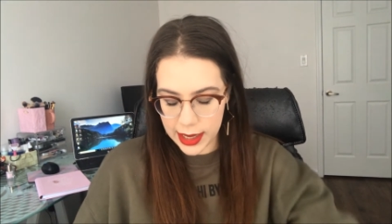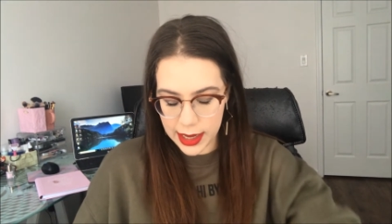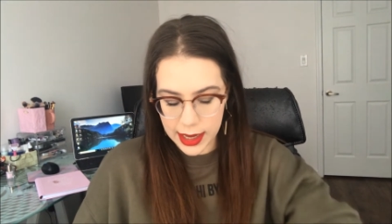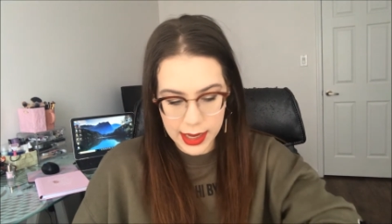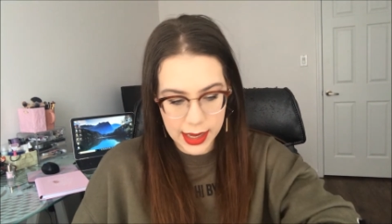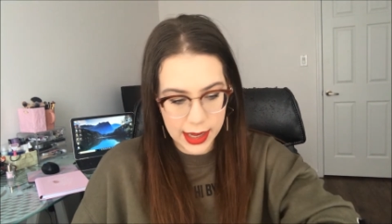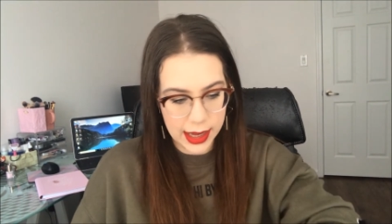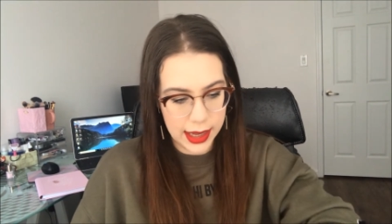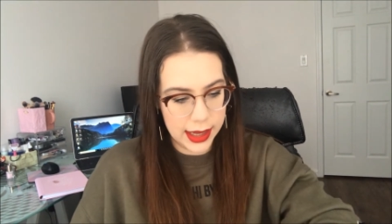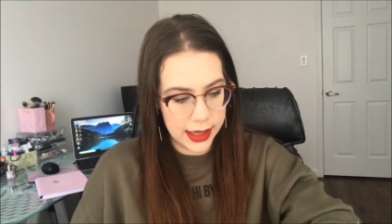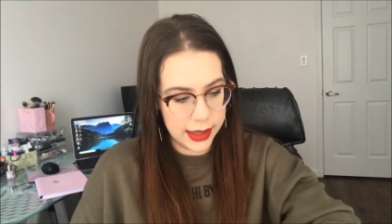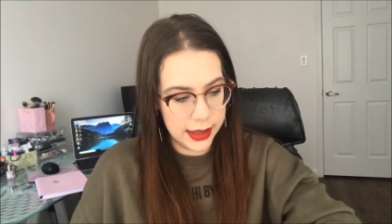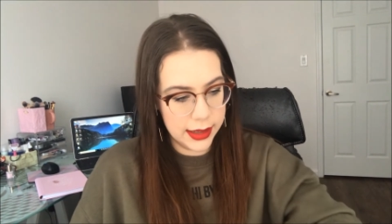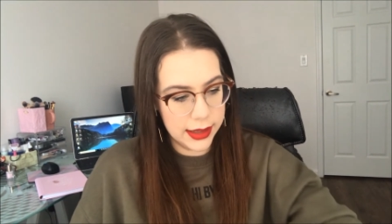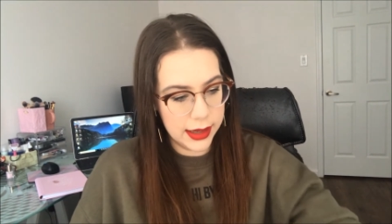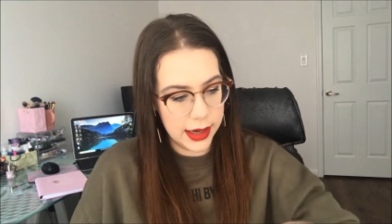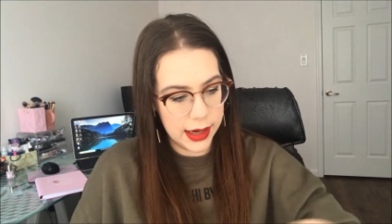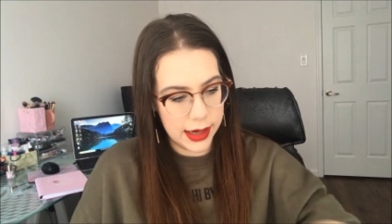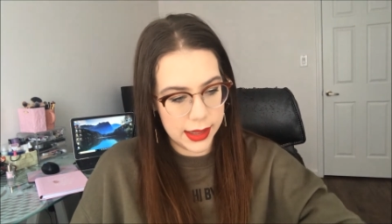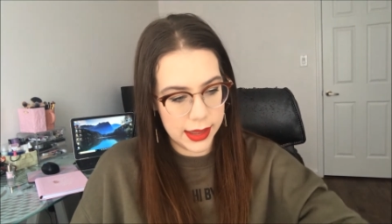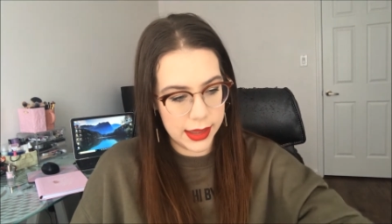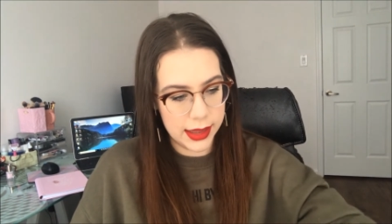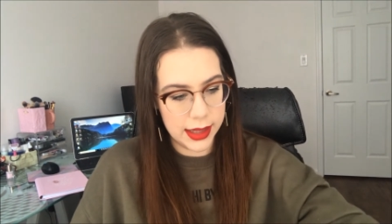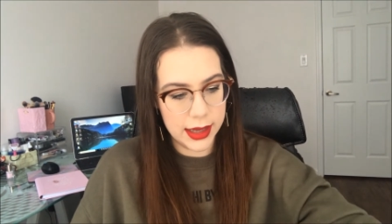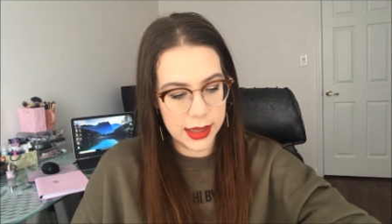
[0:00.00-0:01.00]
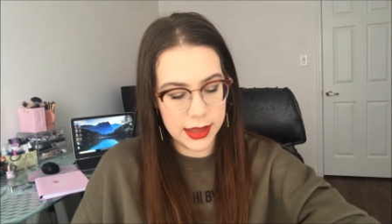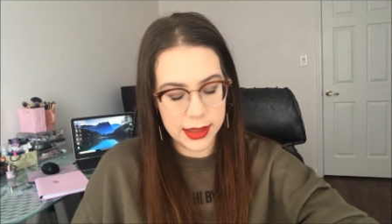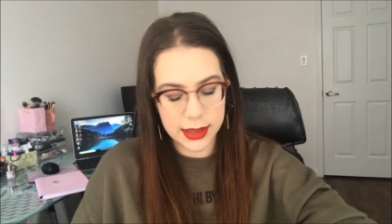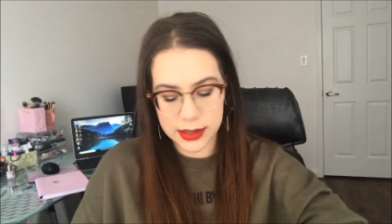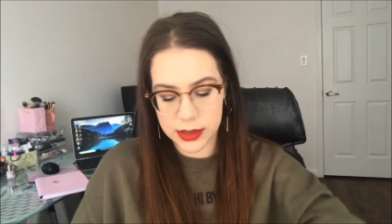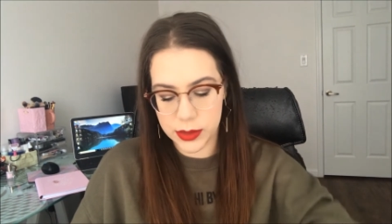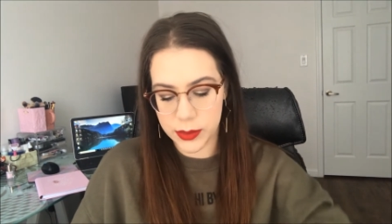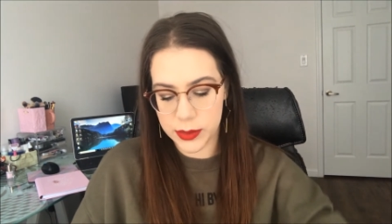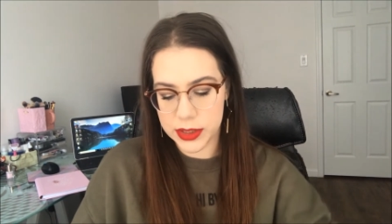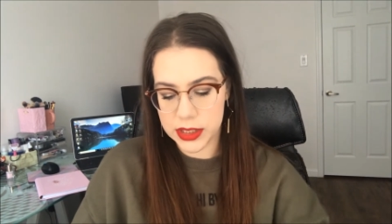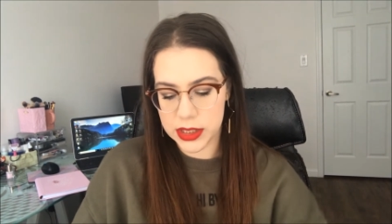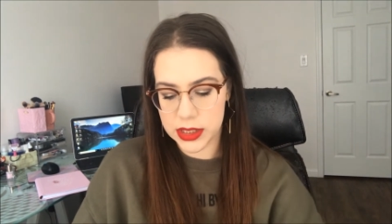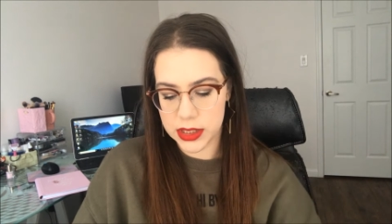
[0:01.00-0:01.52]
And I think
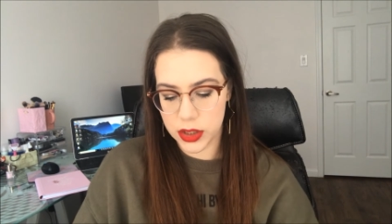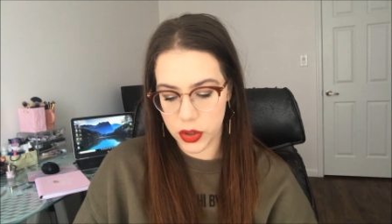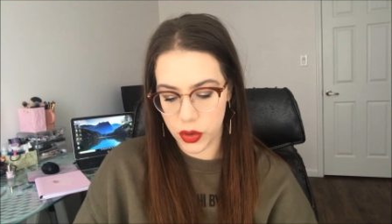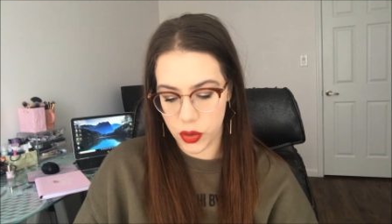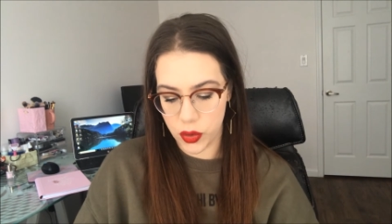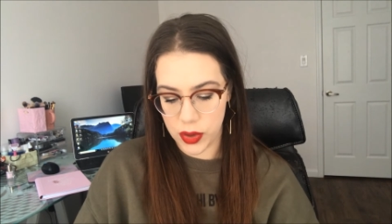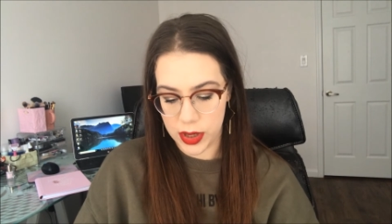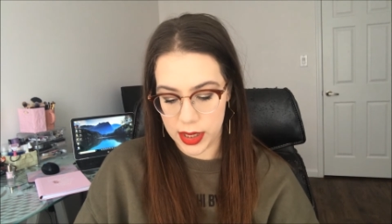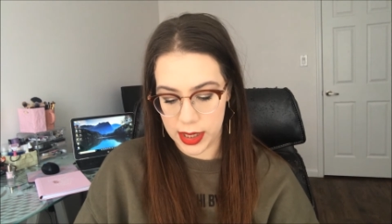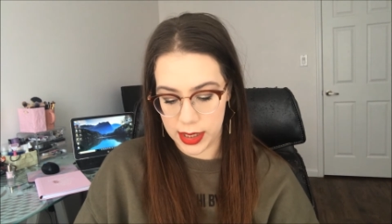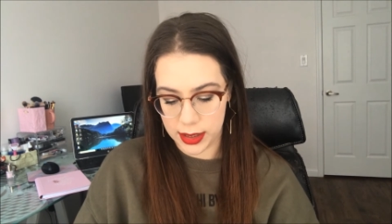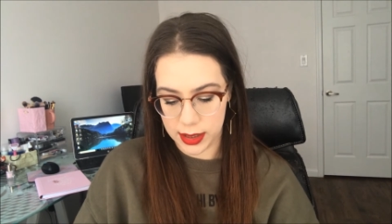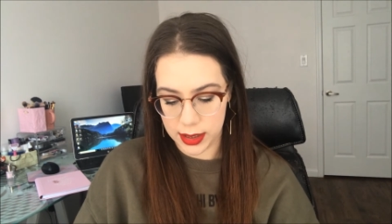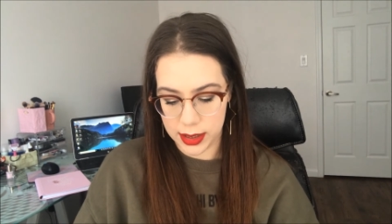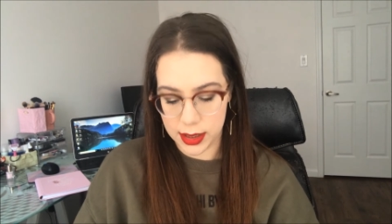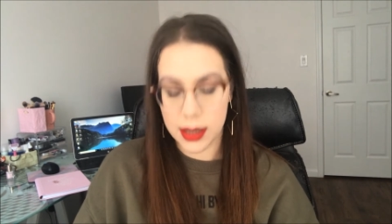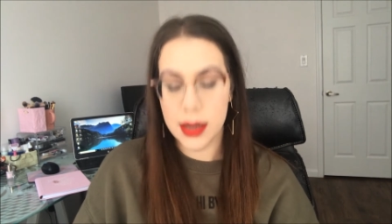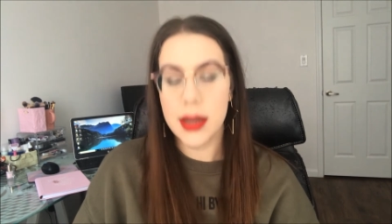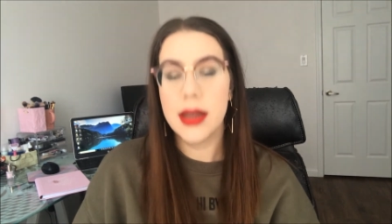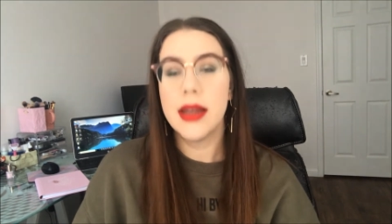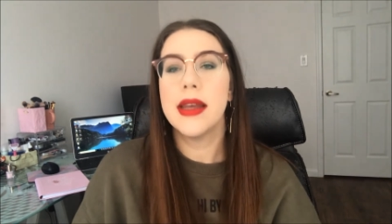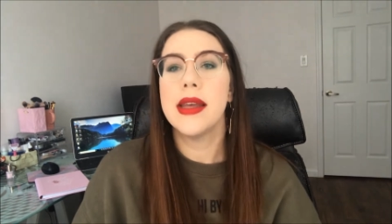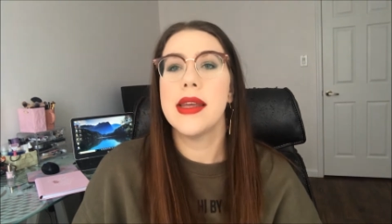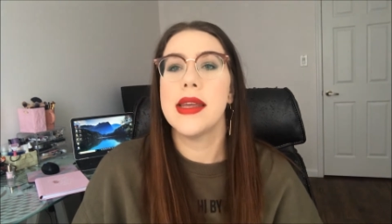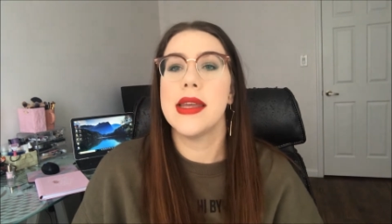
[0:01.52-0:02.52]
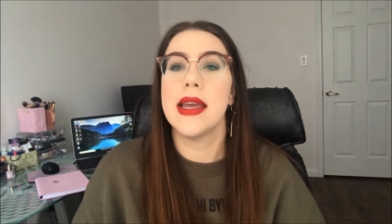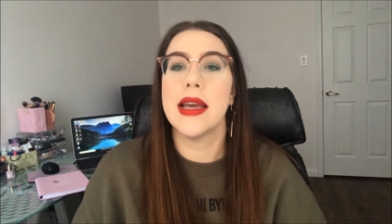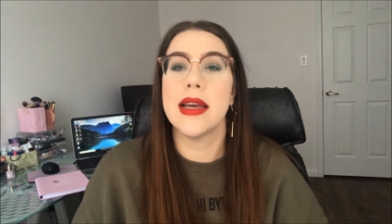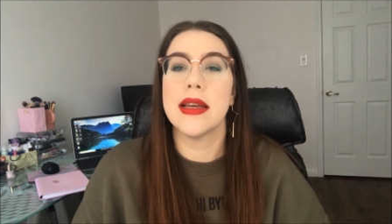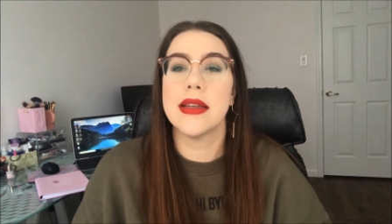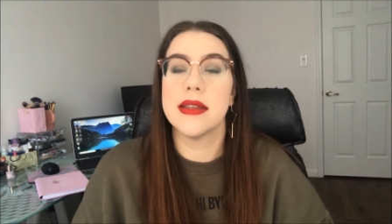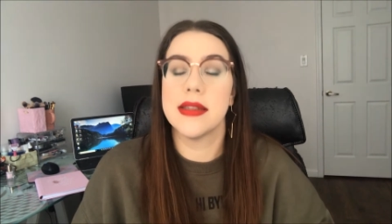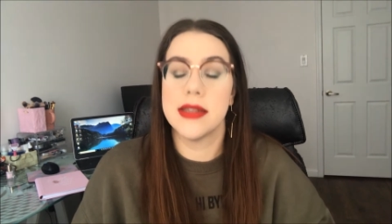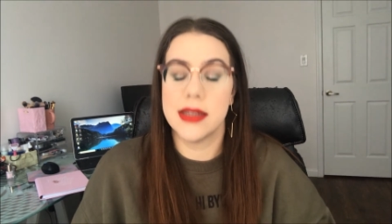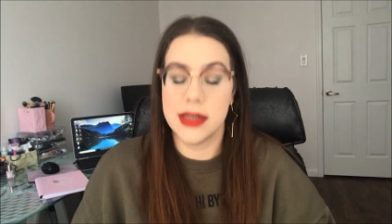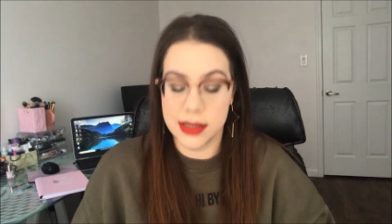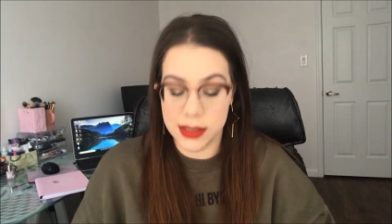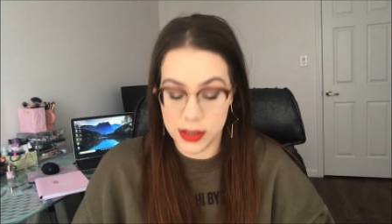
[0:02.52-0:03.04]
this one's a green.
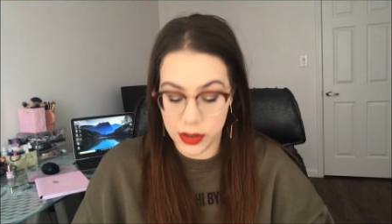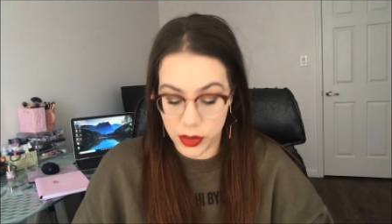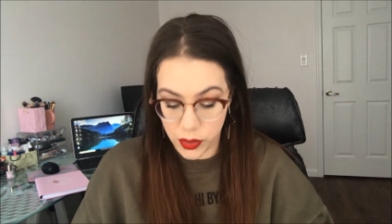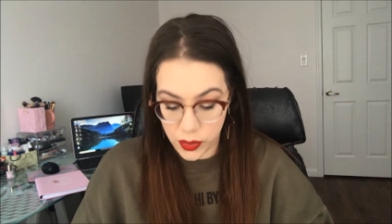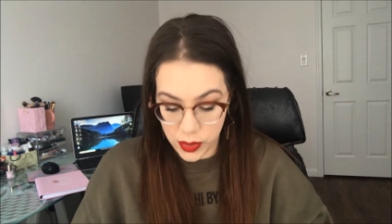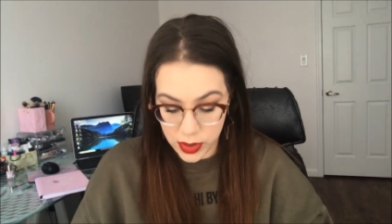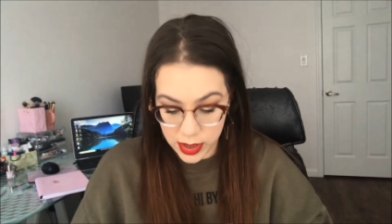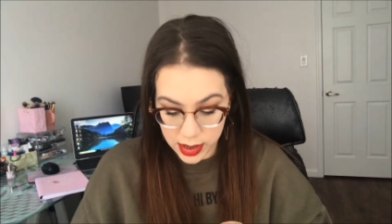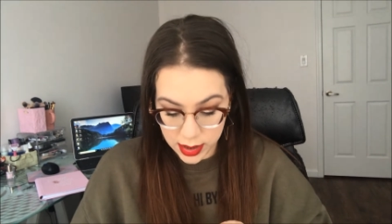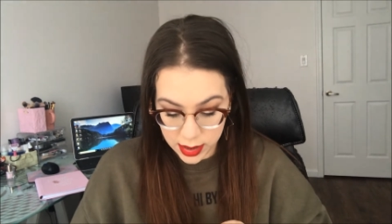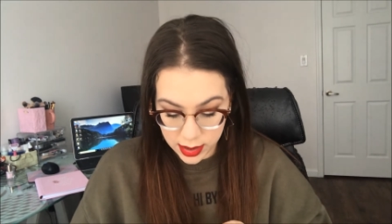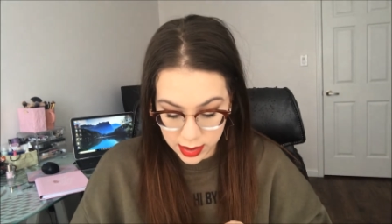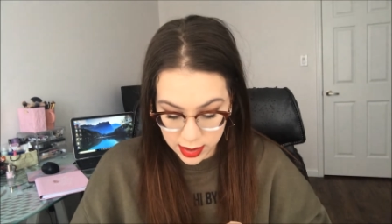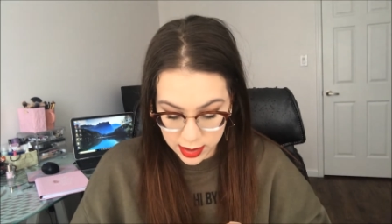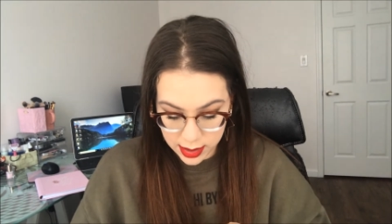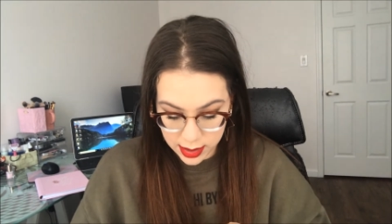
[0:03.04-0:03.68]
Yes, it's a green.